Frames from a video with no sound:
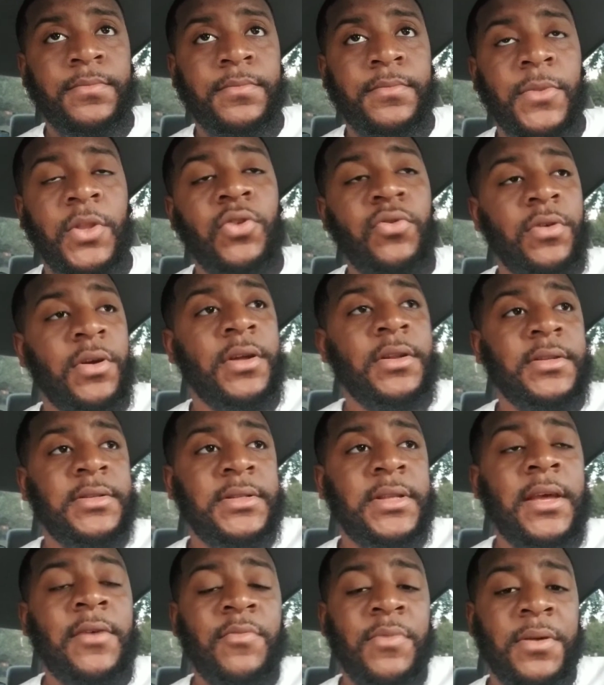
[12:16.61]
Do you
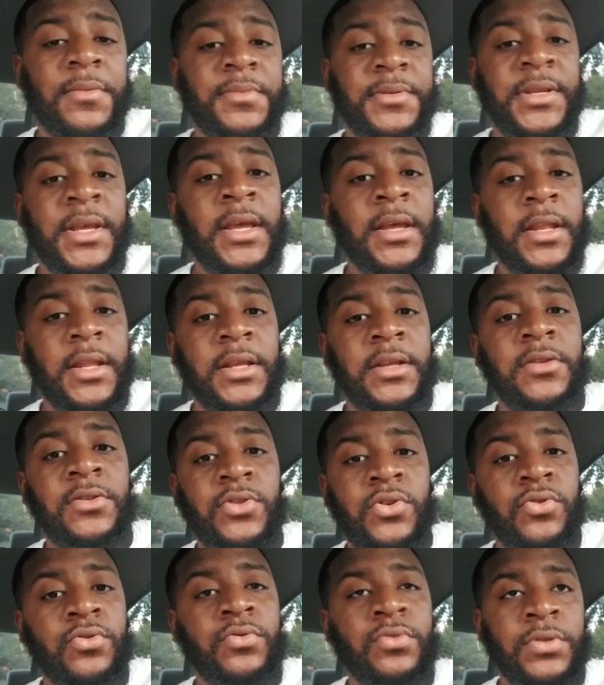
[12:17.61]
understand what I'm saying? These
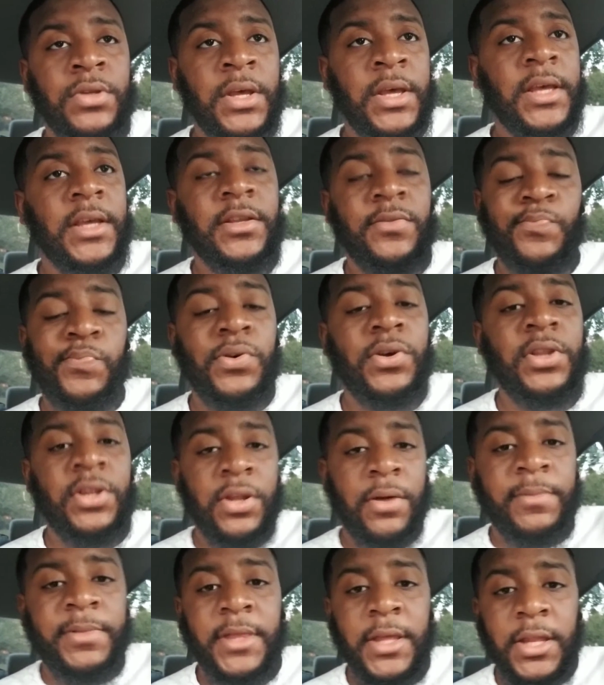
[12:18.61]
dudes is putting
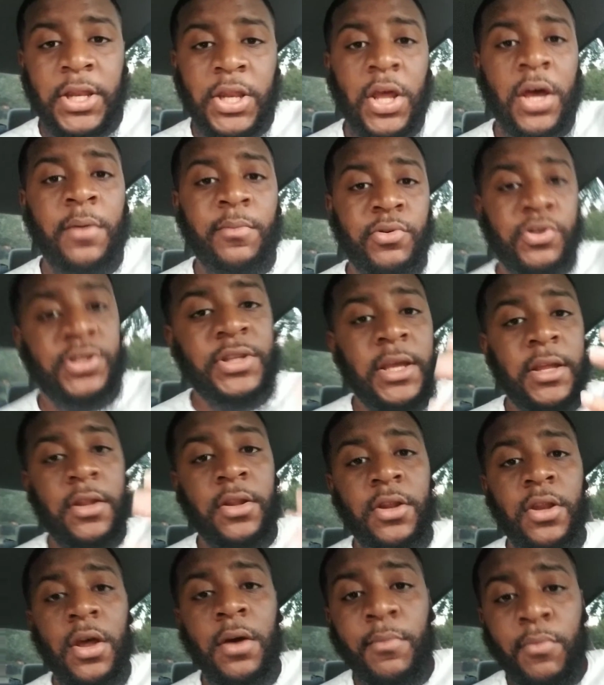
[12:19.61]
up the numbers. They the
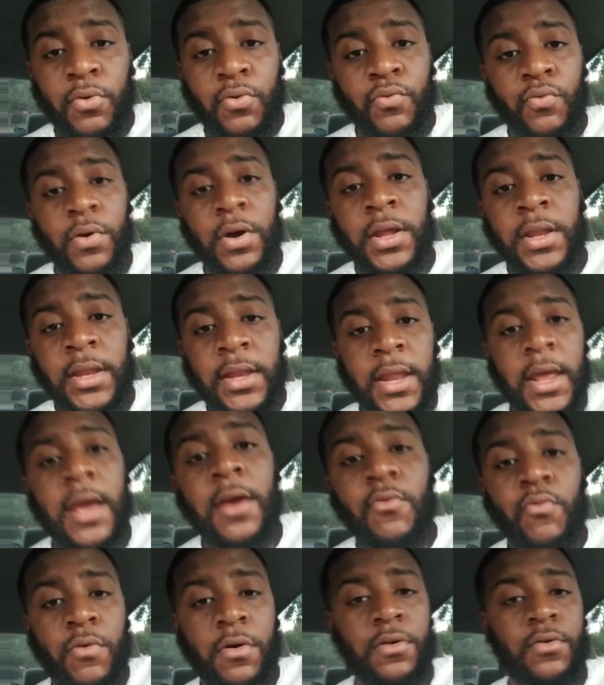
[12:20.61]
number one
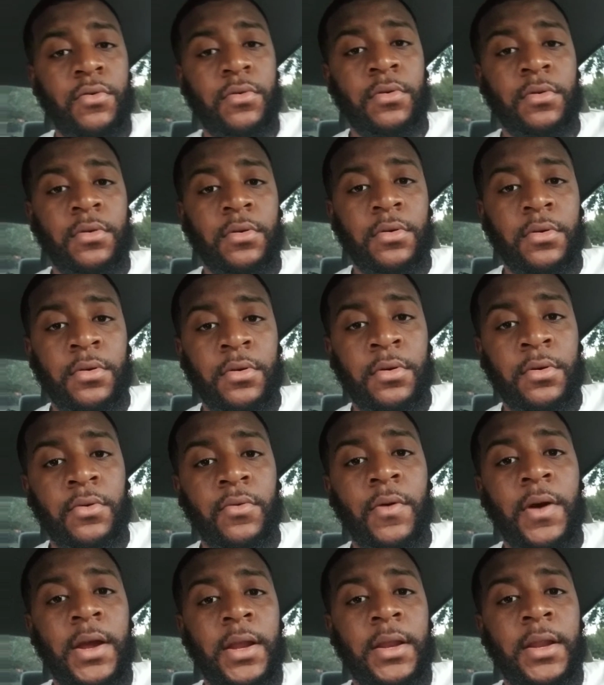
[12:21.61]
network
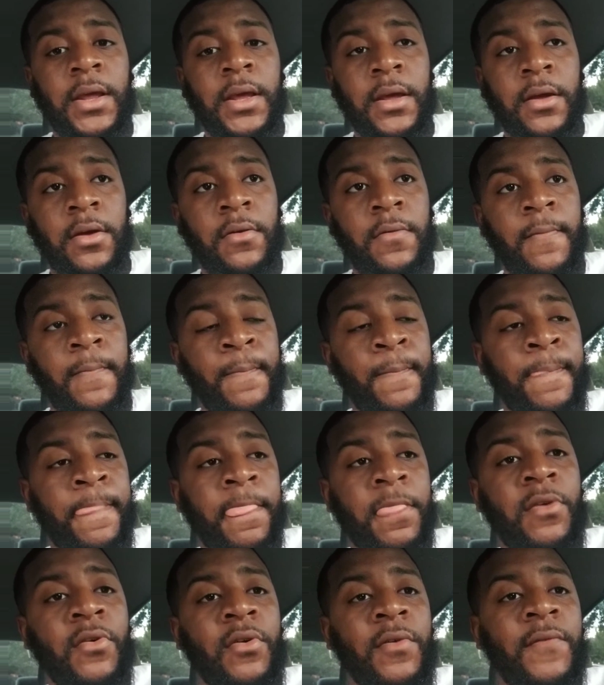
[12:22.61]
right now.
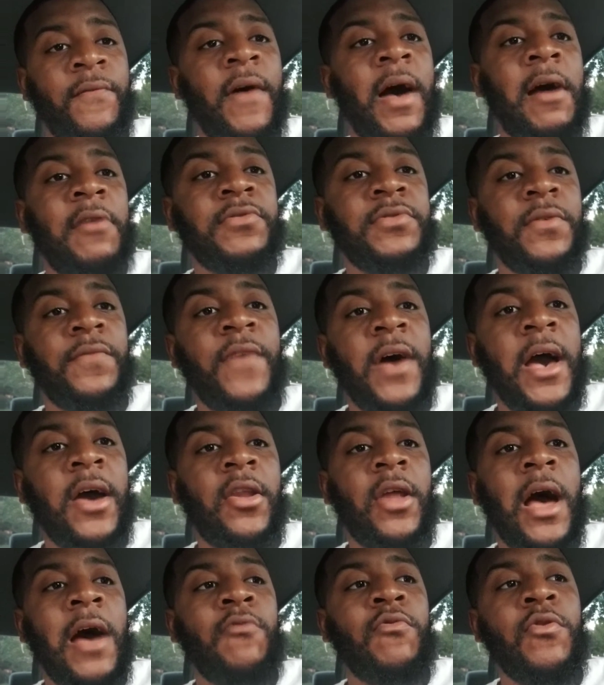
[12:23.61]
So if I was a fighter,
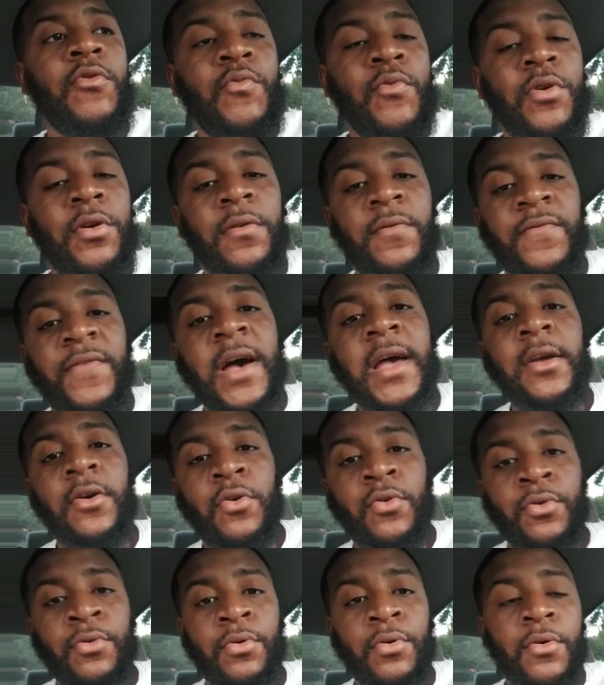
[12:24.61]
I would want to fight
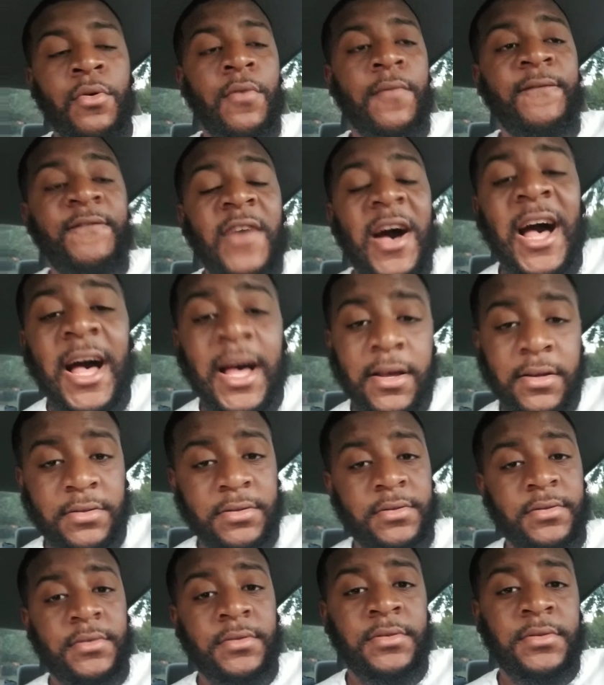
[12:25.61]
on
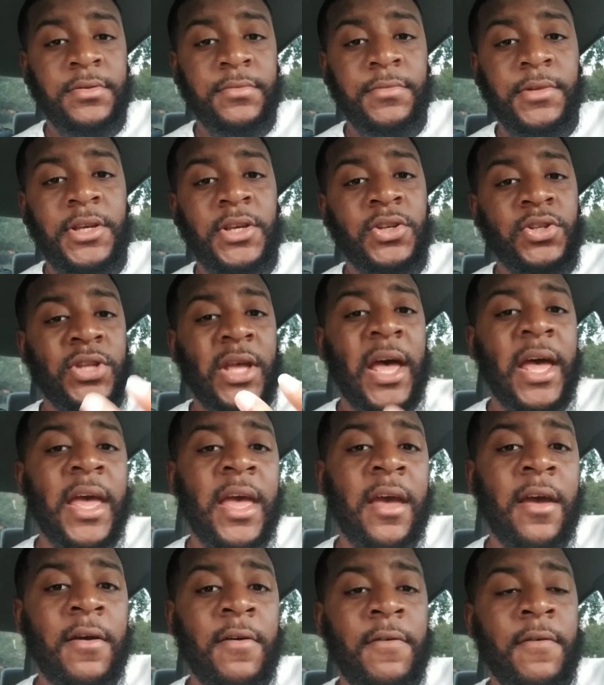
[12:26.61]
Fox because I
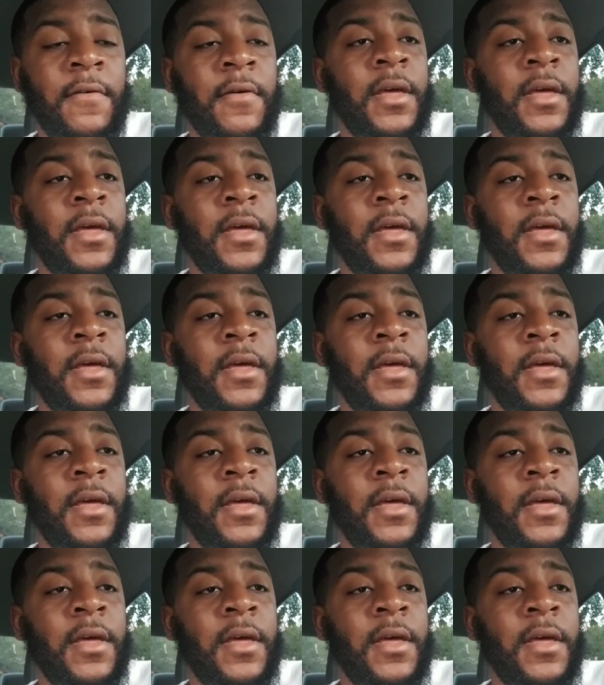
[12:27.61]
have